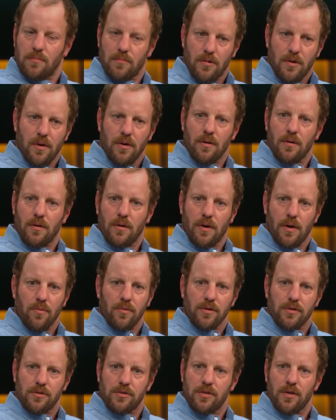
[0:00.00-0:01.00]
Yeah, I, I
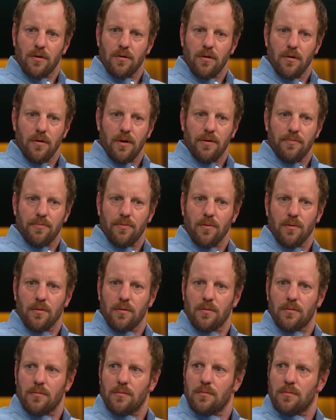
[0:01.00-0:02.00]
went to jail and all that for
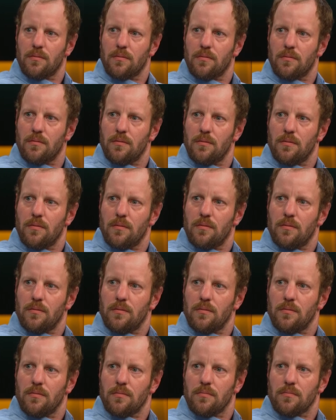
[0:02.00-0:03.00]
it. I got it.
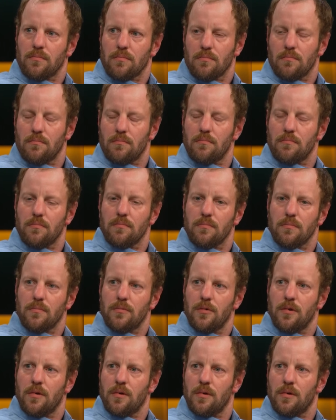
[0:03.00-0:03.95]
Mm. Okay. Yeah.